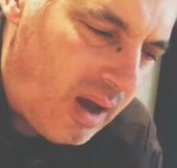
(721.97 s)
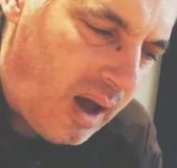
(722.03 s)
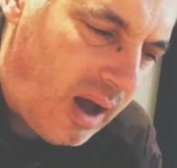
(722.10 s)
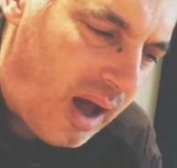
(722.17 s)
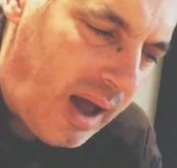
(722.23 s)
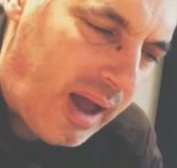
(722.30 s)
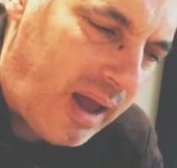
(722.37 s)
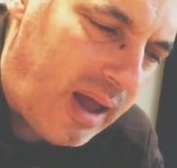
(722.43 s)

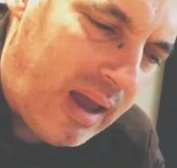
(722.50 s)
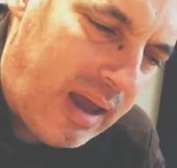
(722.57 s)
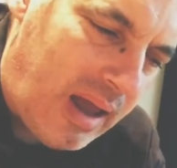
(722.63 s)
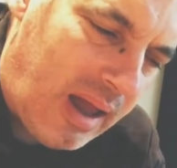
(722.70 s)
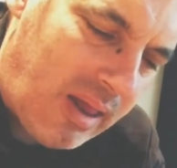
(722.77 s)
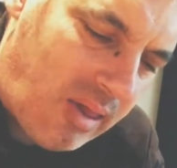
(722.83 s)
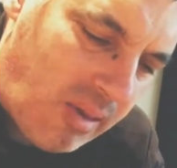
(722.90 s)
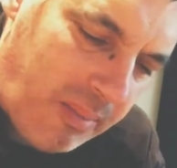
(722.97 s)

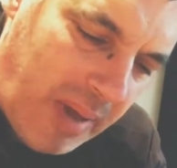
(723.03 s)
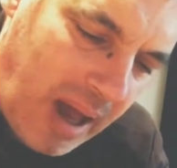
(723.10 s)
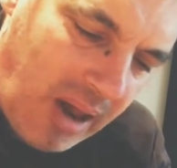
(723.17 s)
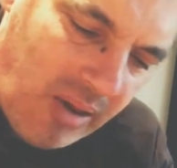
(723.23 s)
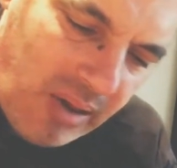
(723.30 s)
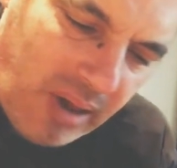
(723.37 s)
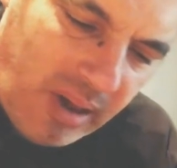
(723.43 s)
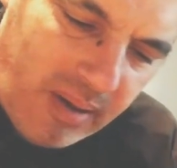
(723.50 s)
It's
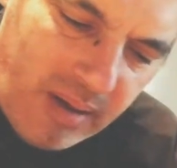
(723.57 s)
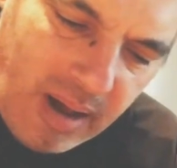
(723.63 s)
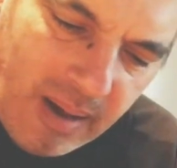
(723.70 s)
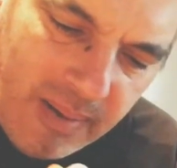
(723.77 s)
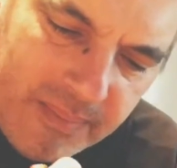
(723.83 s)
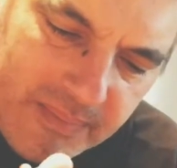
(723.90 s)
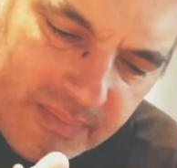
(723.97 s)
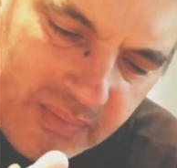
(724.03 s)
amazing.
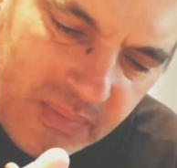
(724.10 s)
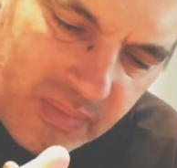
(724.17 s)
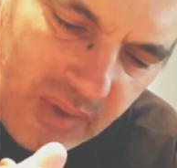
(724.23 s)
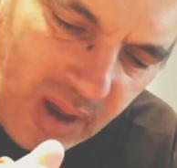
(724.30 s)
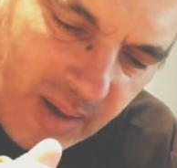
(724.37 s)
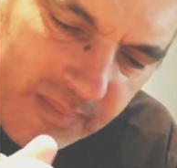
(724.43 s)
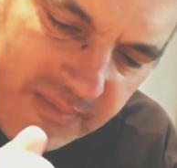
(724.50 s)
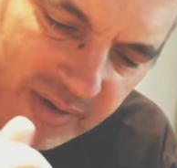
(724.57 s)

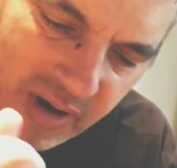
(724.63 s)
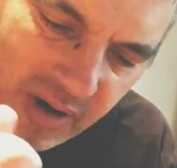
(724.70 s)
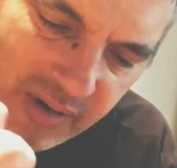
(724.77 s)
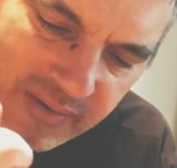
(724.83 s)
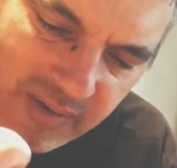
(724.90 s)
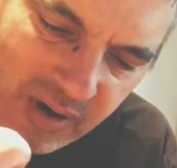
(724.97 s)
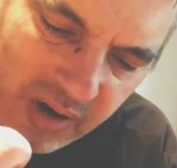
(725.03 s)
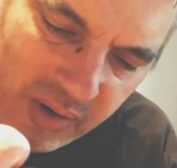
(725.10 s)
I'm very,
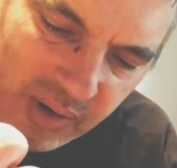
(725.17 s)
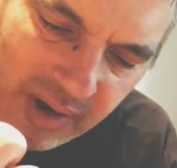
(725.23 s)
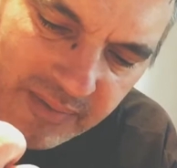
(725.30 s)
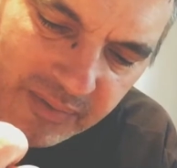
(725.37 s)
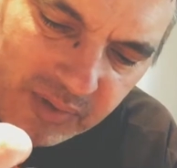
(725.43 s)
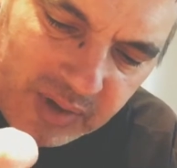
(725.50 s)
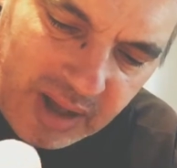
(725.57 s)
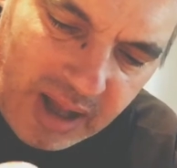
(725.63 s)
very
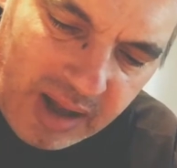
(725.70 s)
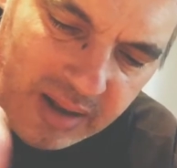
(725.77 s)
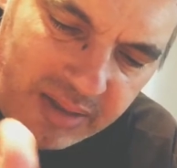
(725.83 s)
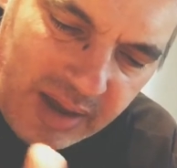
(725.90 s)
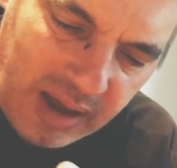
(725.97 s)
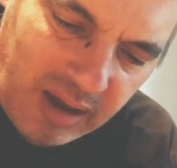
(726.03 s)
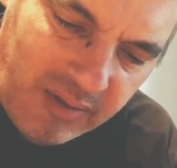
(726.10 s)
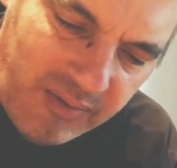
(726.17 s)
grateful, Dan.
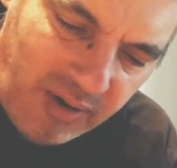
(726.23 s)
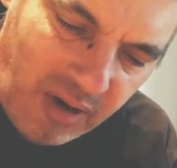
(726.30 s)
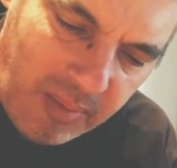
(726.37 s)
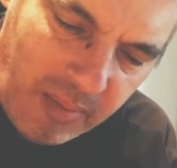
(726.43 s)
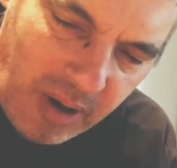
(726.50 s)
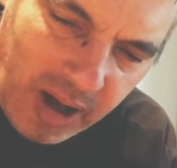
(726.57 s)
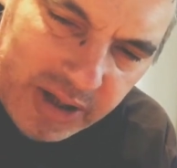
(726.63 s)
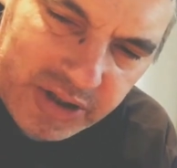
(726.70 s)
Thank you very
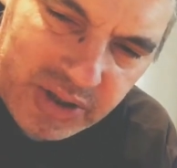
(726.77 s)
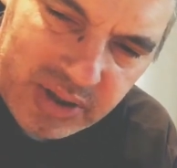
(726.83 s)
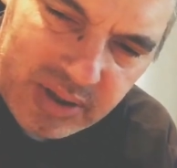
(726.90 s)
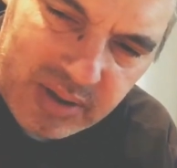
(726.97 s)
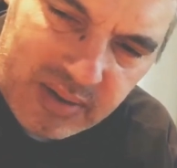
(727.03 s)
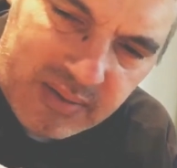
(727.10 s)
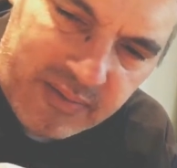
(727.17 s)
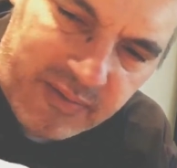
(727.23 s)
much
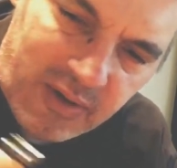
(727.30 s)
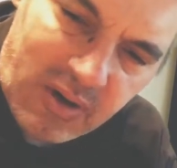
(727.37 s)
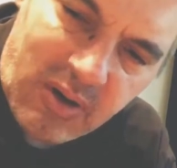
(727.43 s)
for